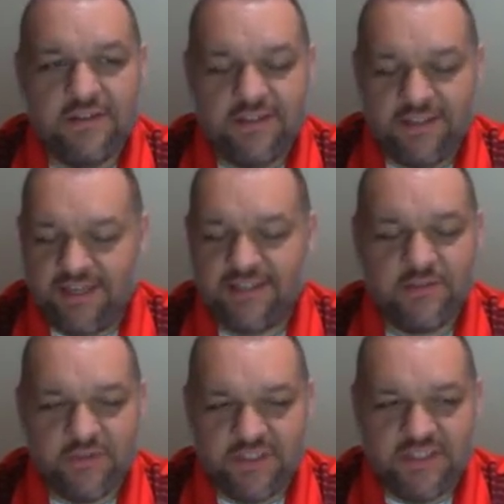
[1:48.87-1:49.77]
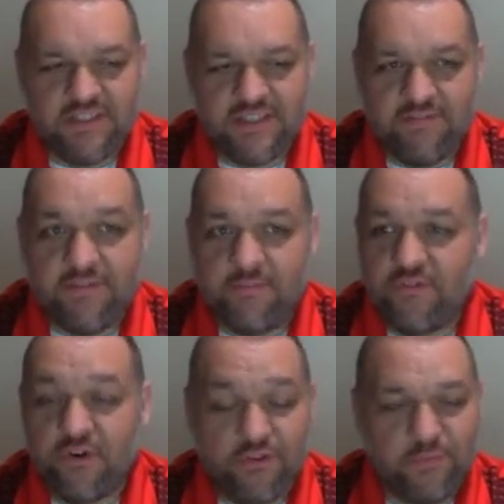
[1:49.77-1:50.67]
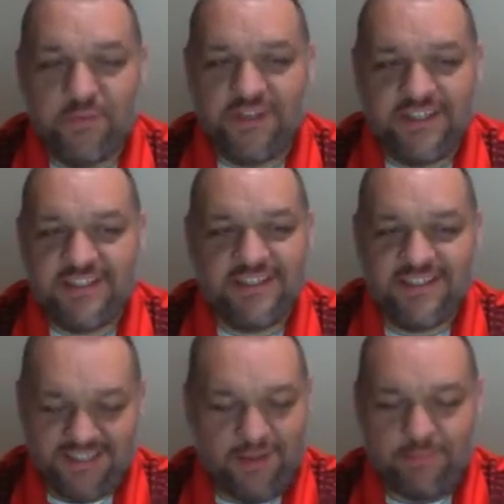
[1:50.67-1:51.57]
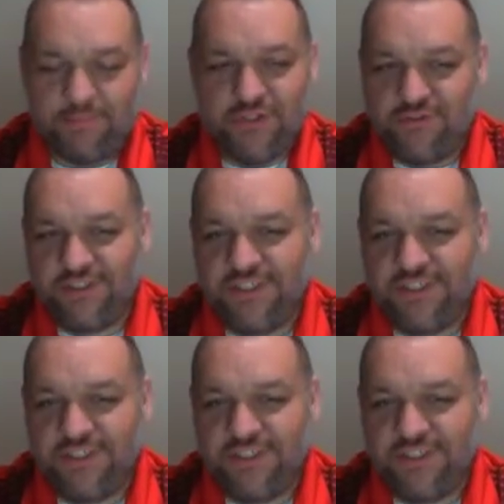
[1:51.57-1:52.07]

Yes, please save them for other places. Absolutely.